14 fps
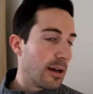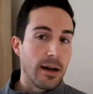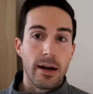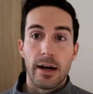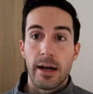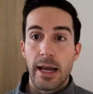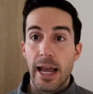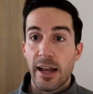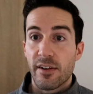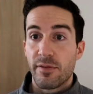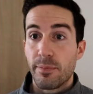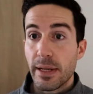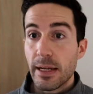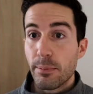
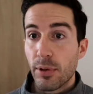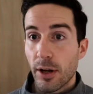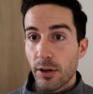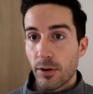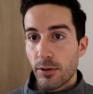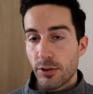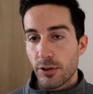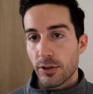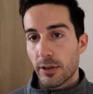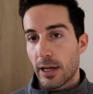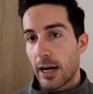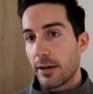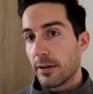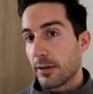AFB blood culture,
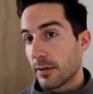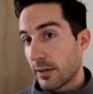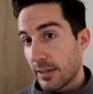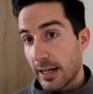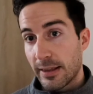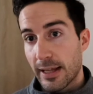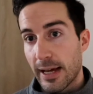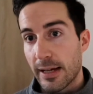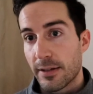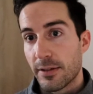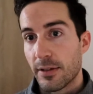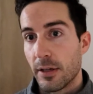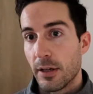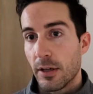how to collect
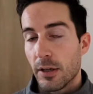that.